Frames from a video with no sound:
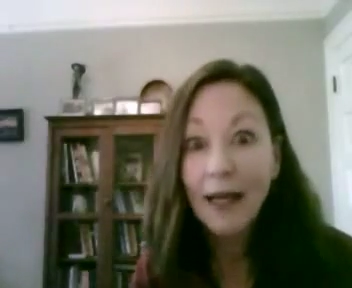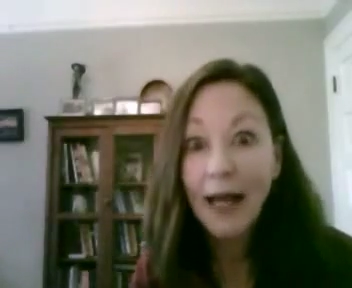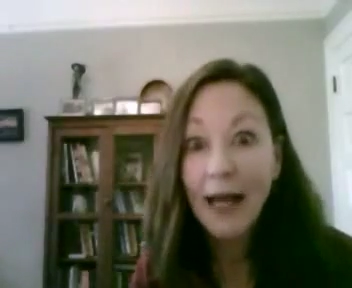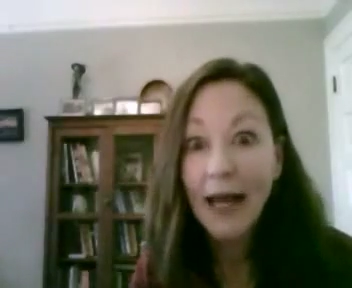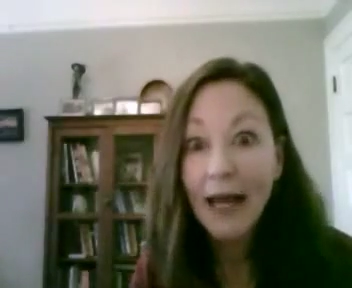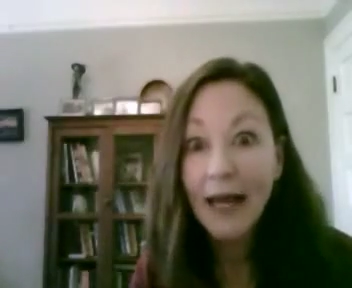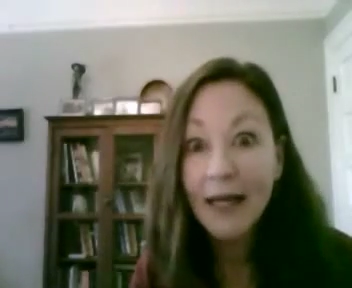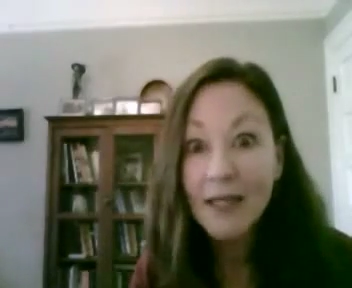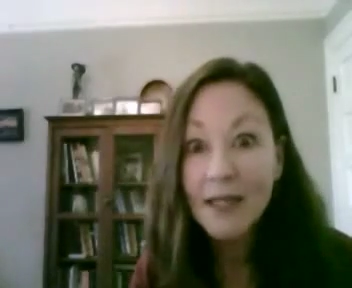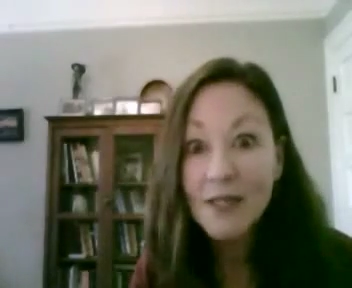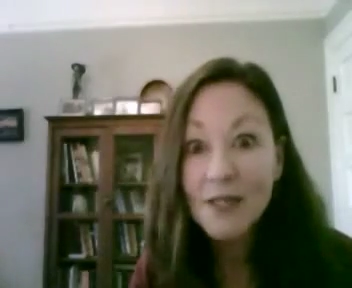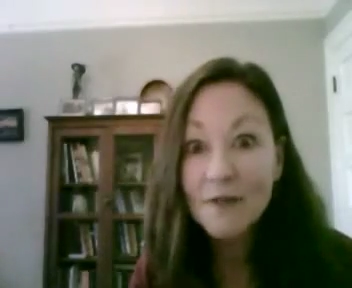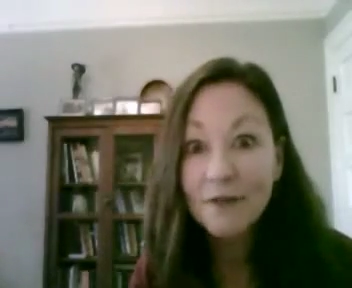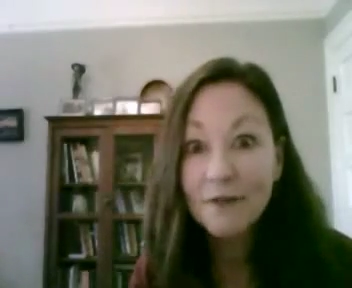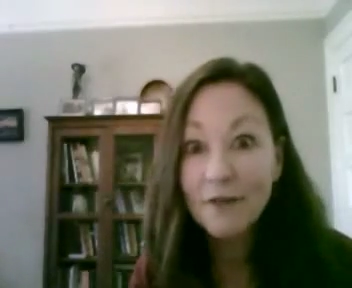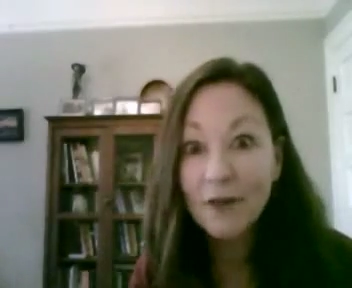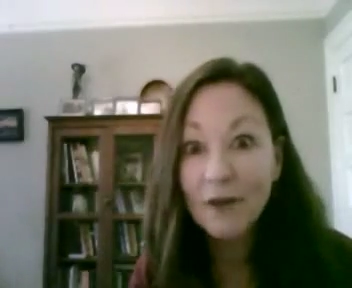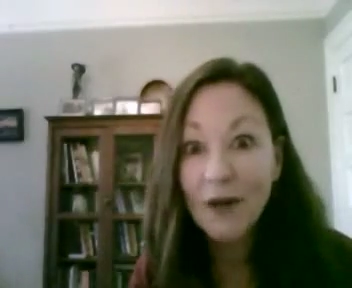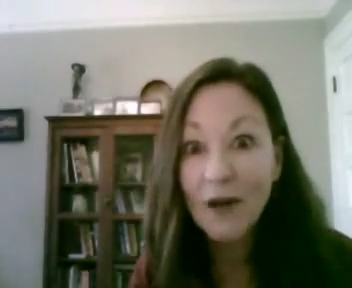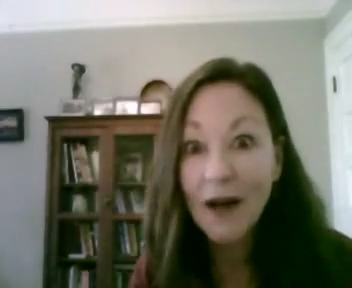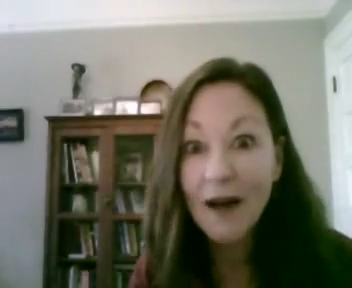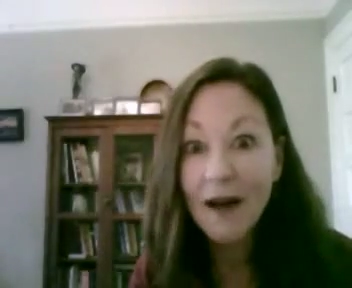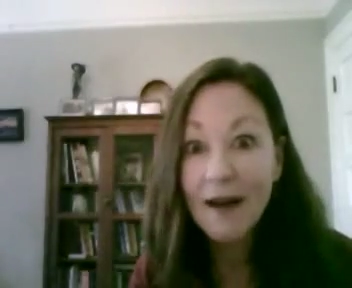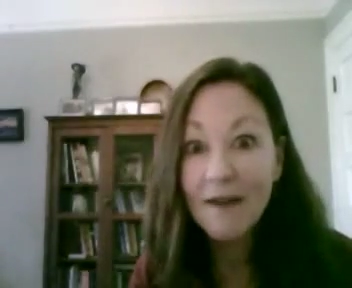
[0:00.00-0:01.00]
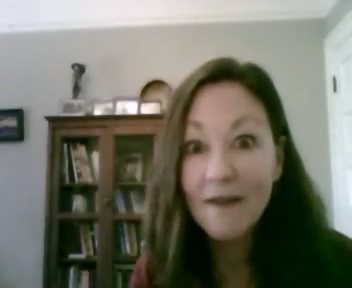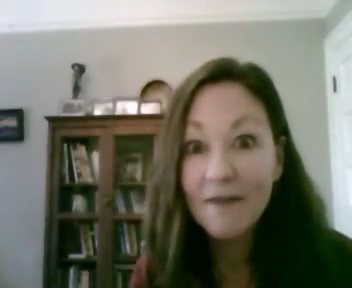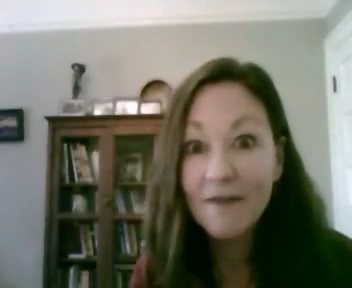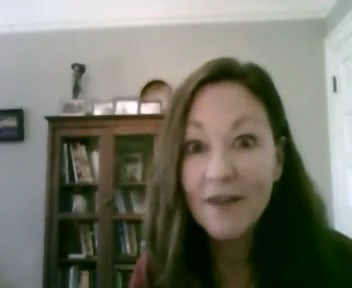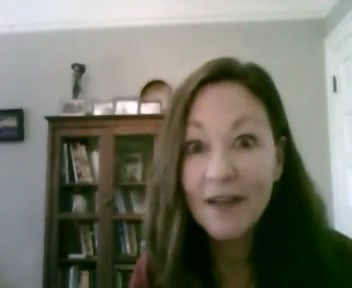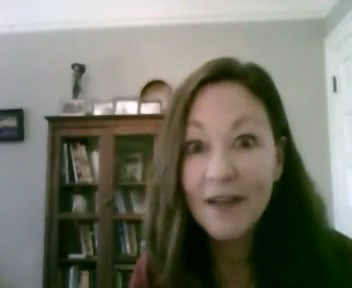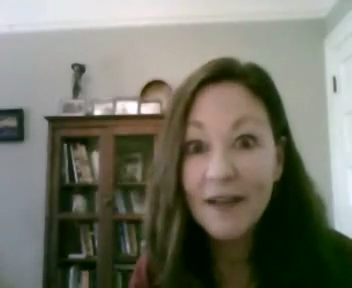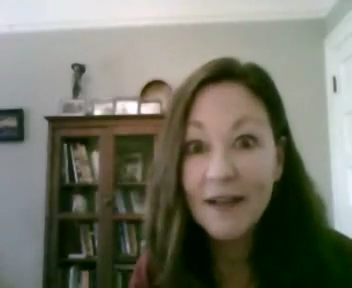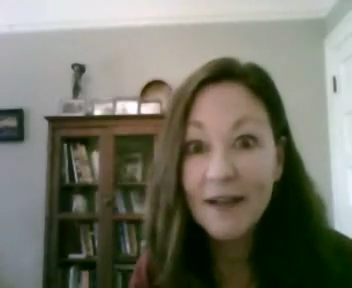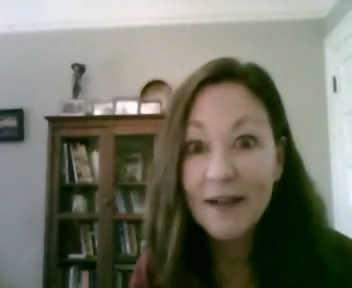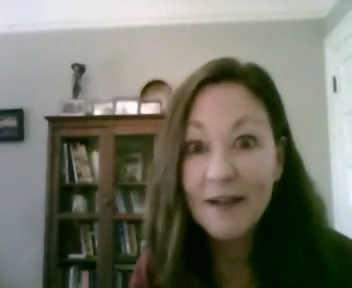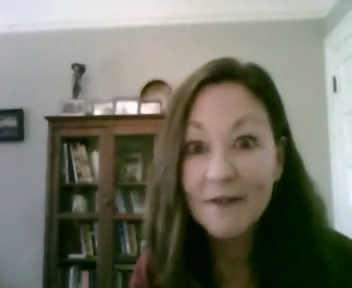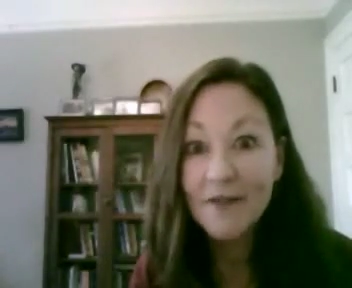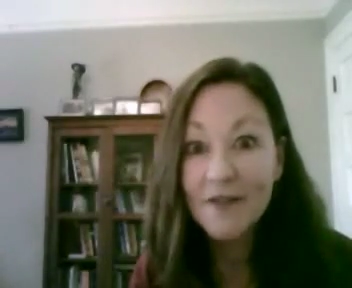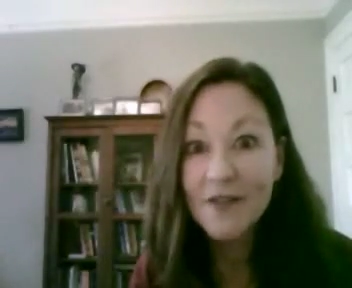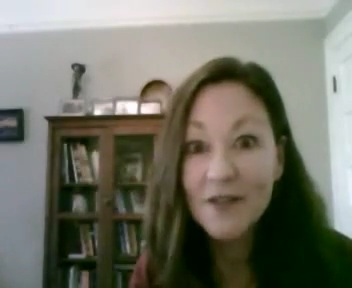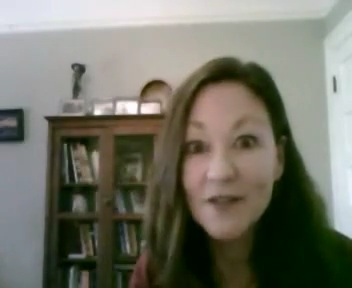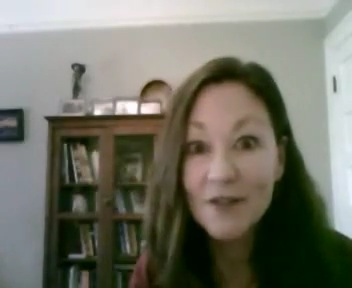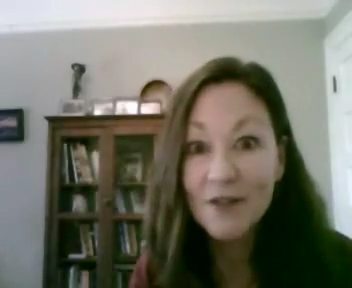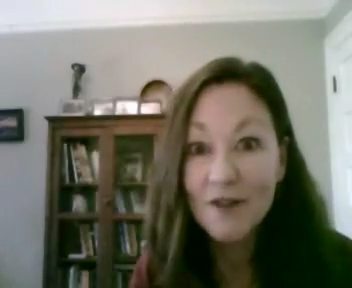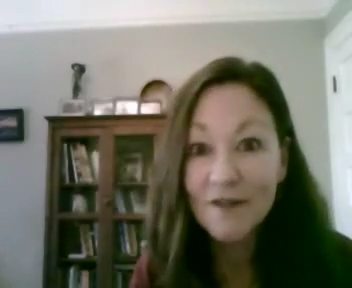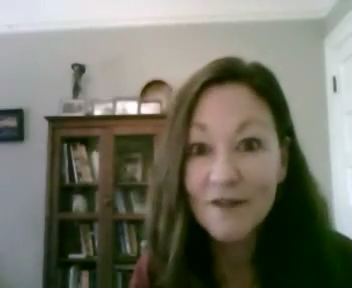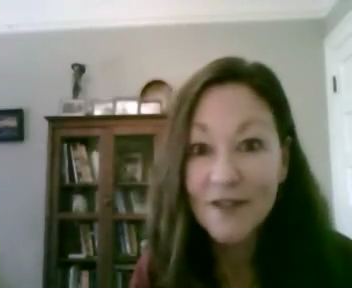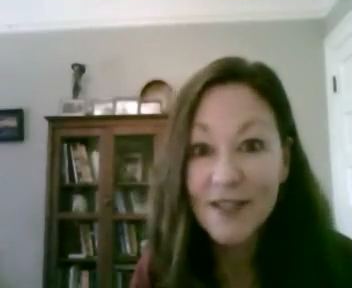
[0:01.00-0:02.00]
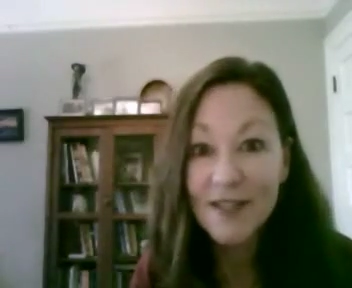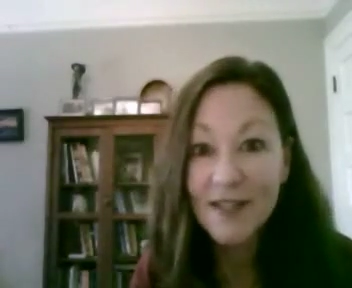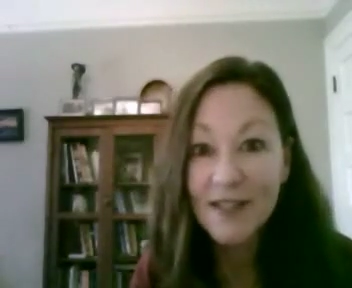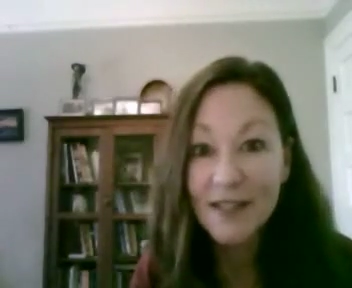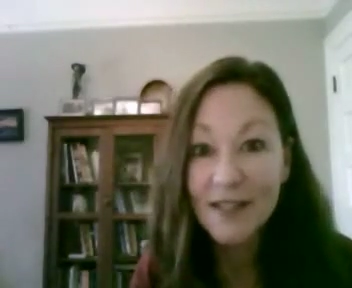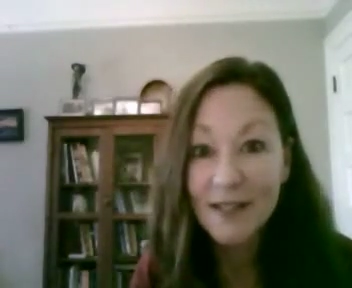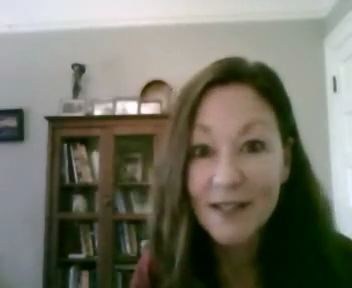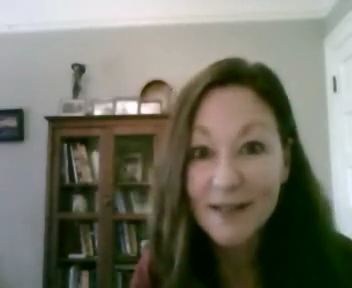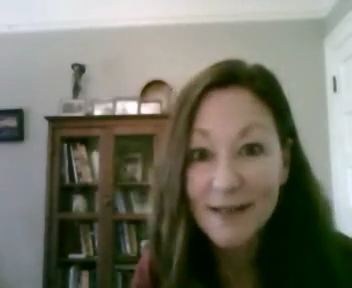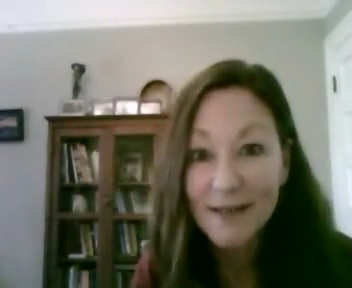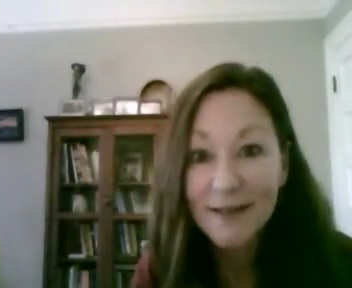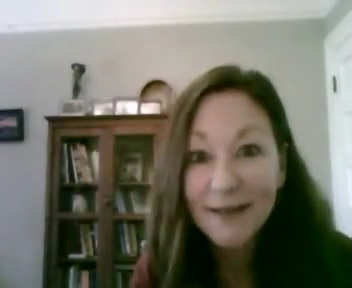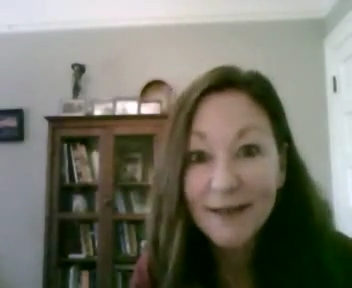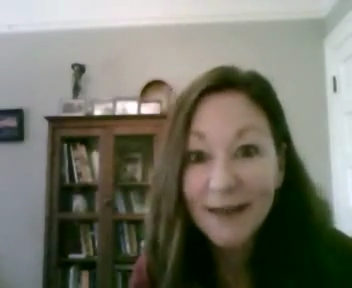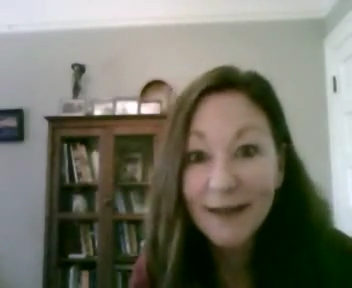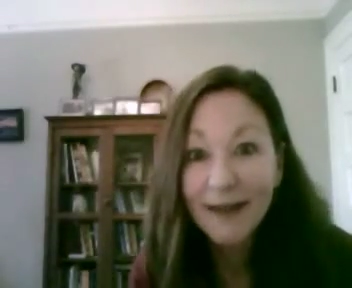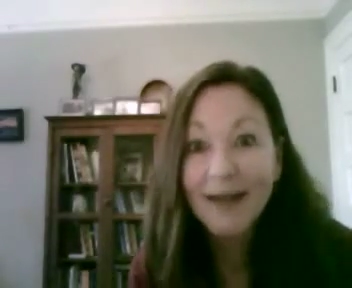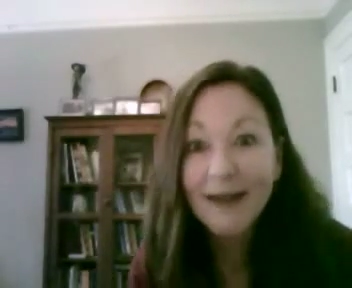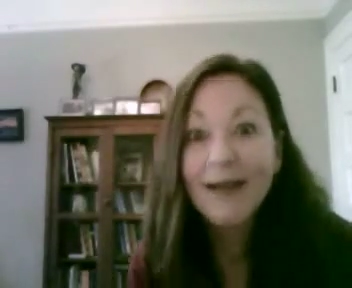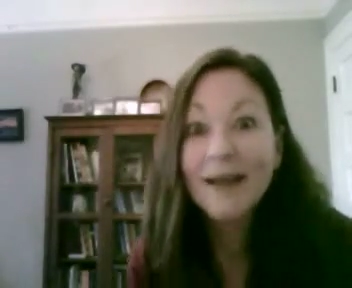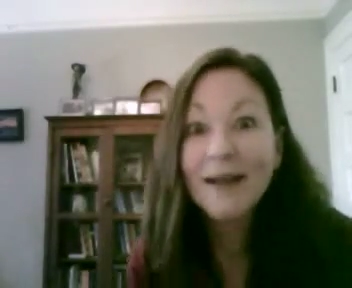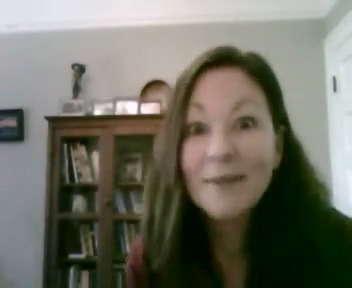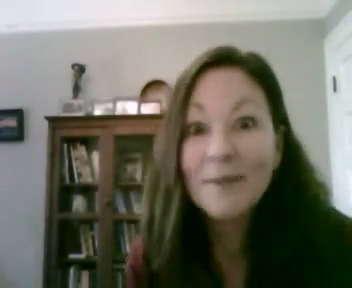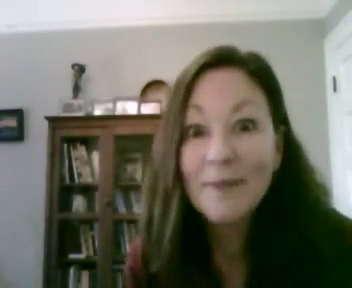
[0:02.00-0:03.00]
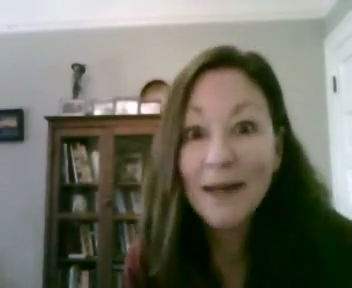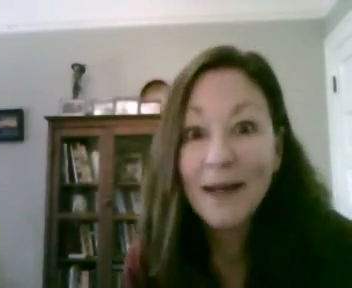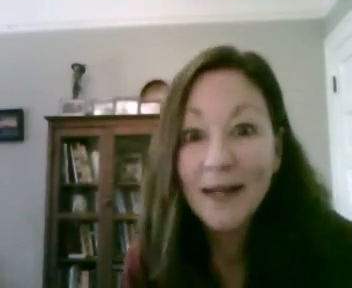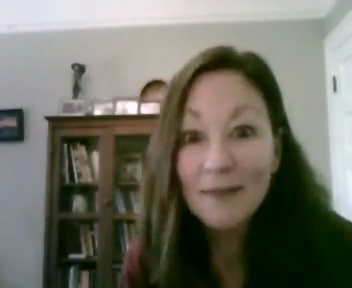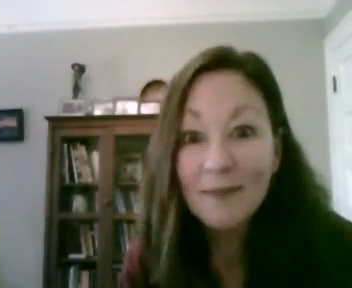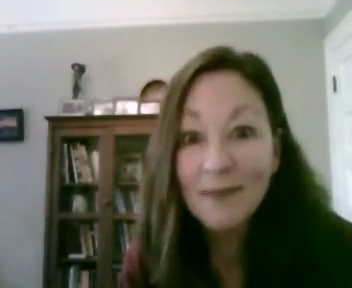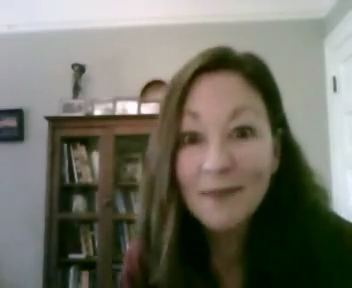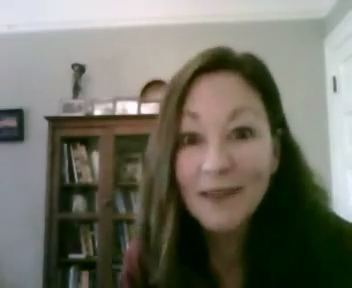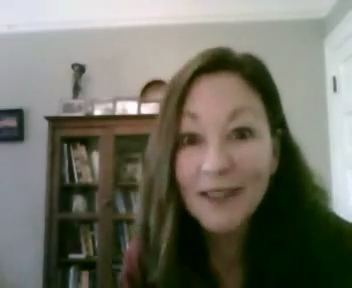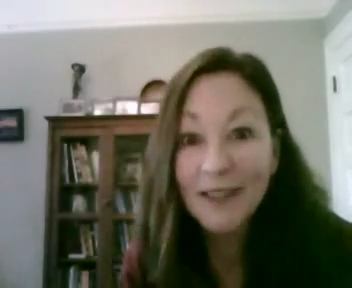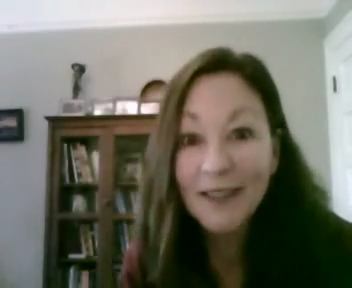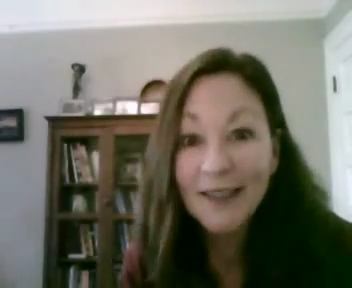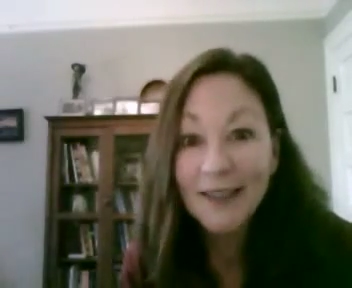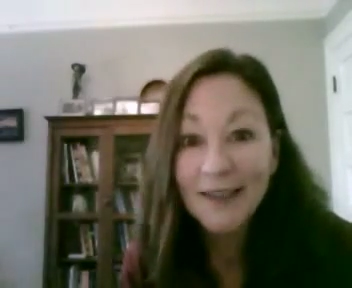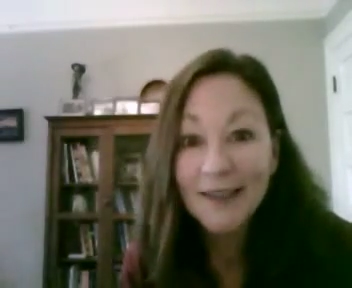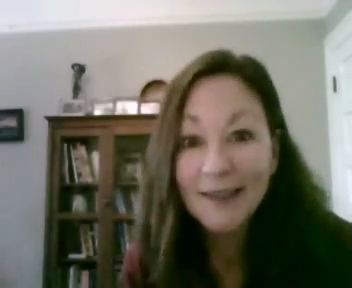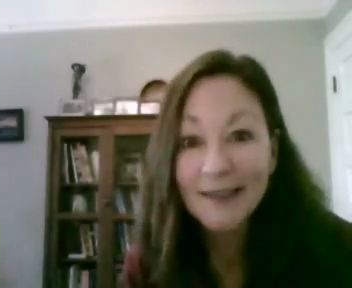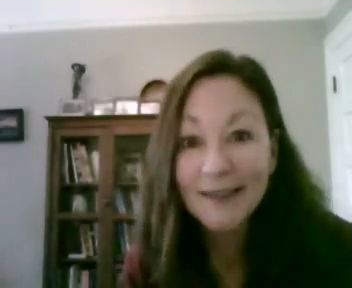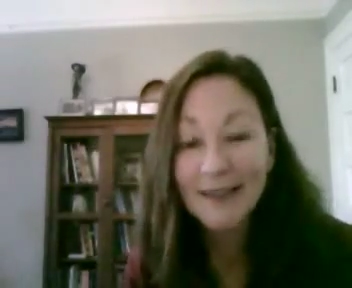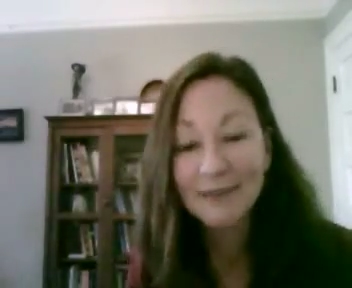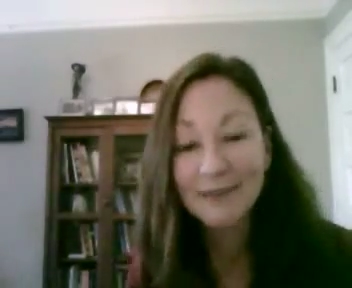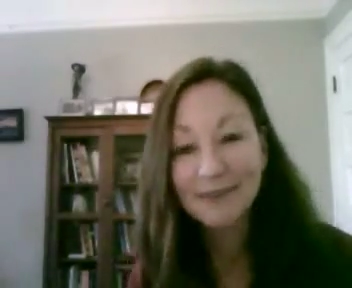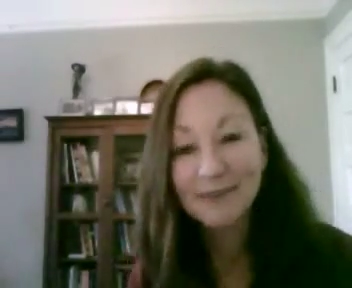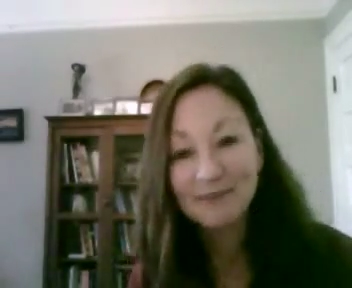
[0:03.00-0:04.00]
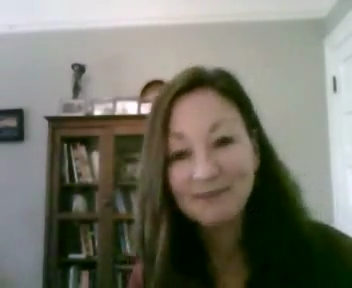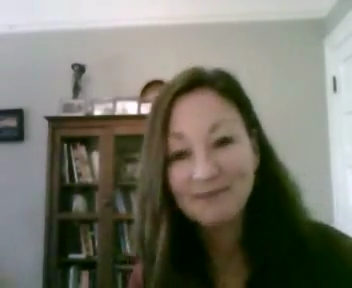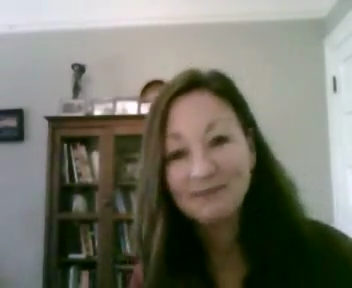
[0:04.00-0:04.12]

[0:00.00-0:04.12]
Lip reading: Ads for IVF services on my blog.